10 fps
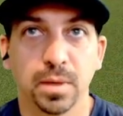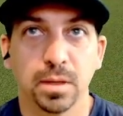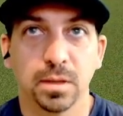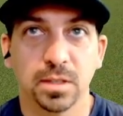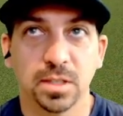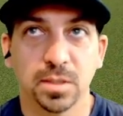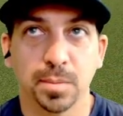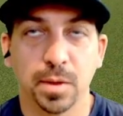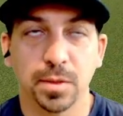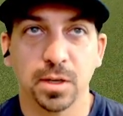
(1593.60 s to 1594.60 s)
This is a
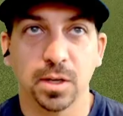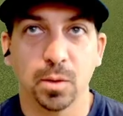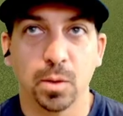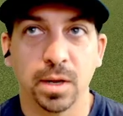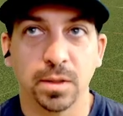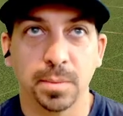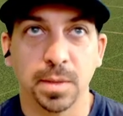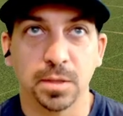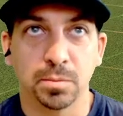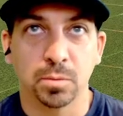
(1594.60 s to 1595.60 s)
putt that you're going to want to hit the
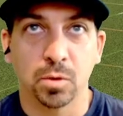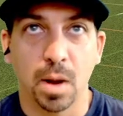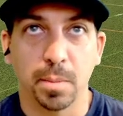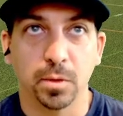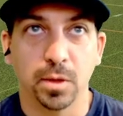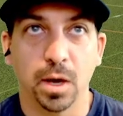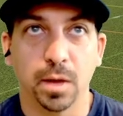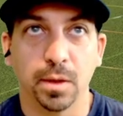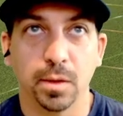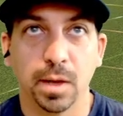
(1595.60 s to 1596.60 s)
pace properly
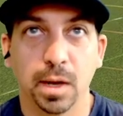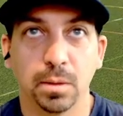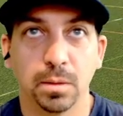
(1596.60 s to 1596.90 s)
on though now.